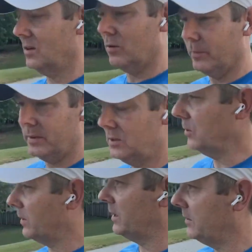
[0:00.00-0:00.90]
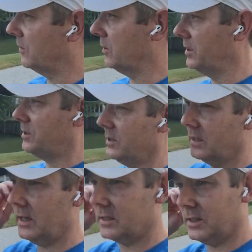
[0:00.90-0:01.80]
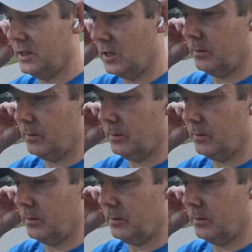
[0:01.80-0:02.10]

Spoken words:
it won't be too windy for you so you can actually hear